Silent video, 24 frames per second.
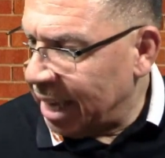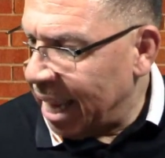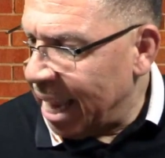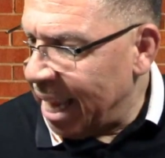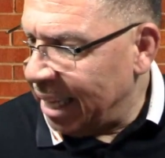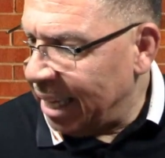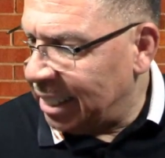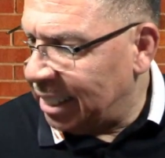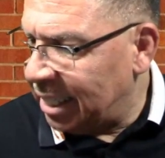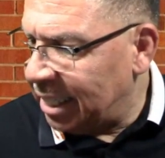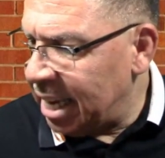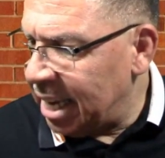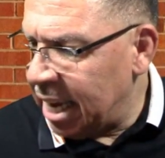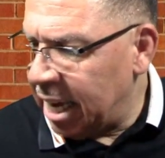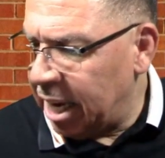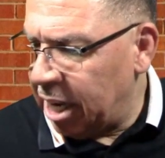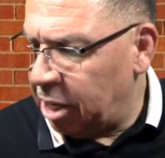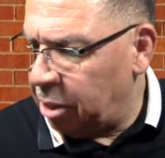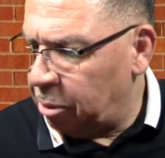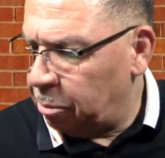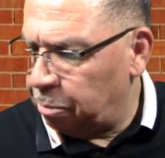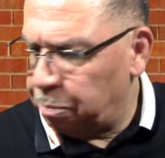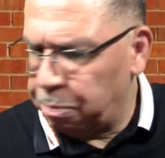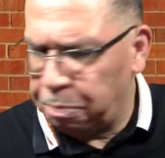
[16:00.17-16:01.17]

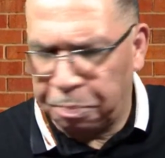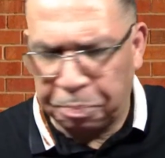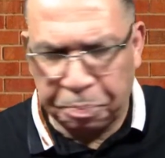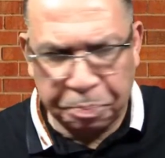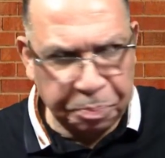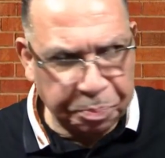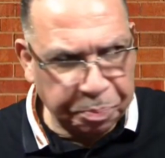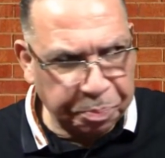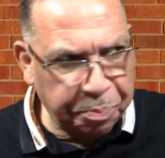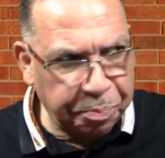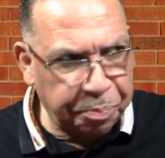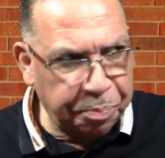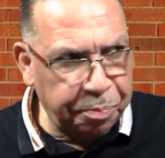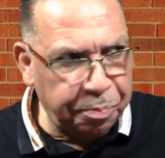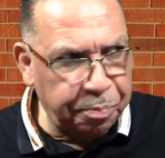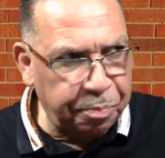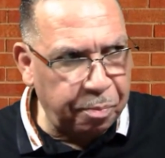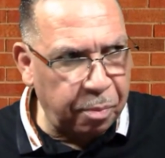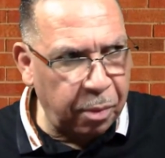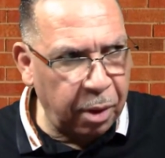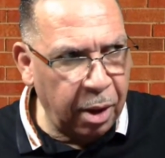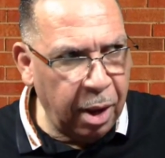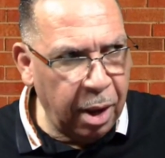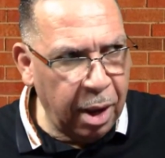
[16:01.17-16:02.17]
18.
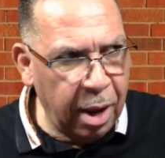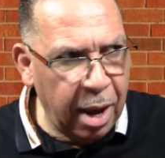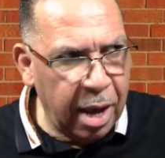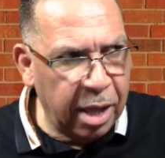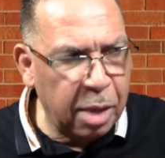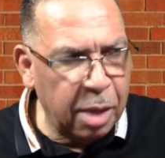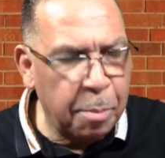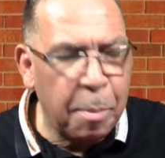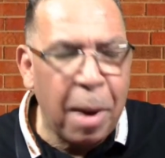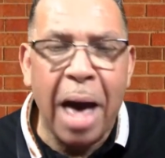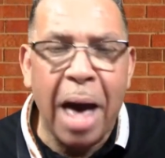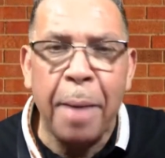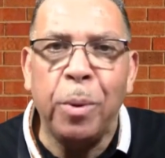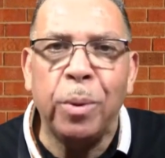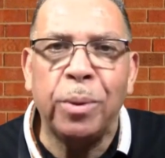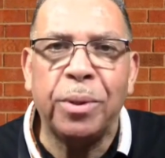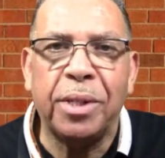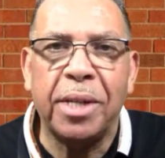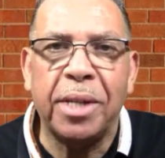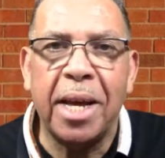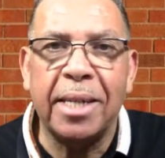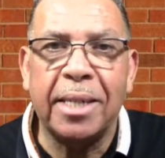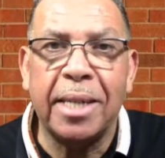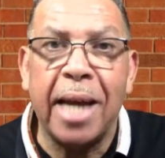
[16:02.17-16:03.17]
The Bible
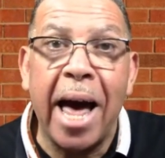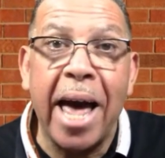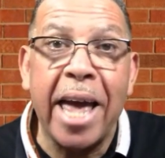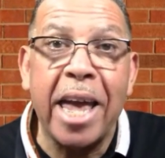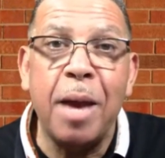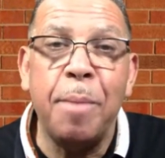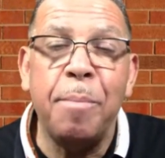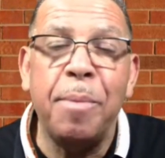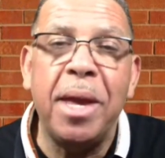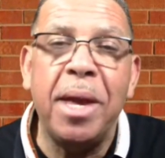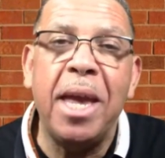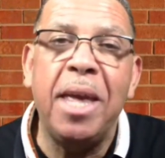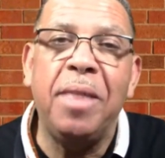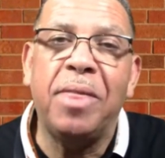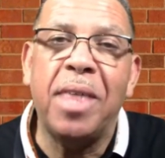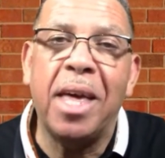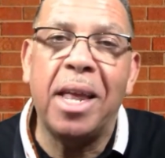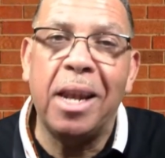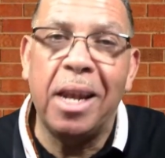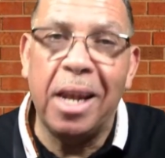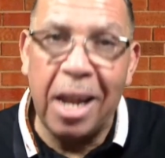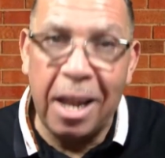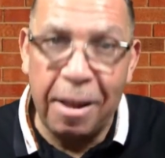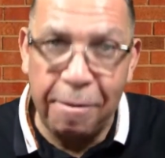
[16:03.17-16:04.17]
says, I am he that
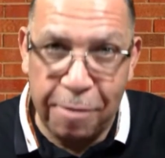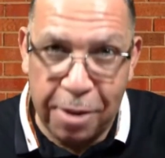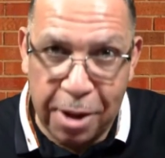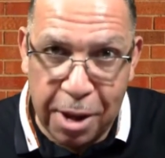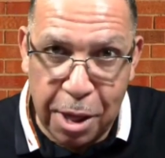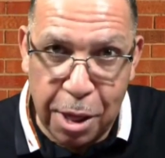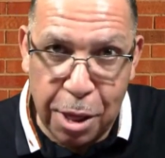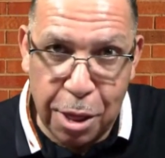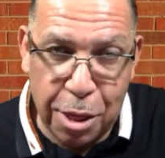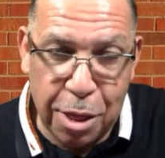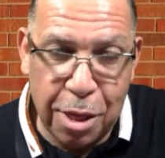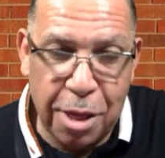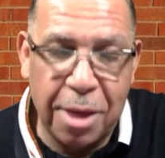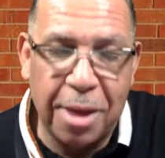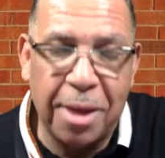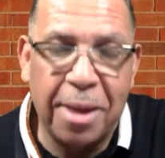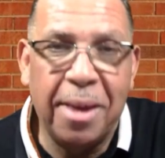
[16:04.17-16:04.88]
liveth,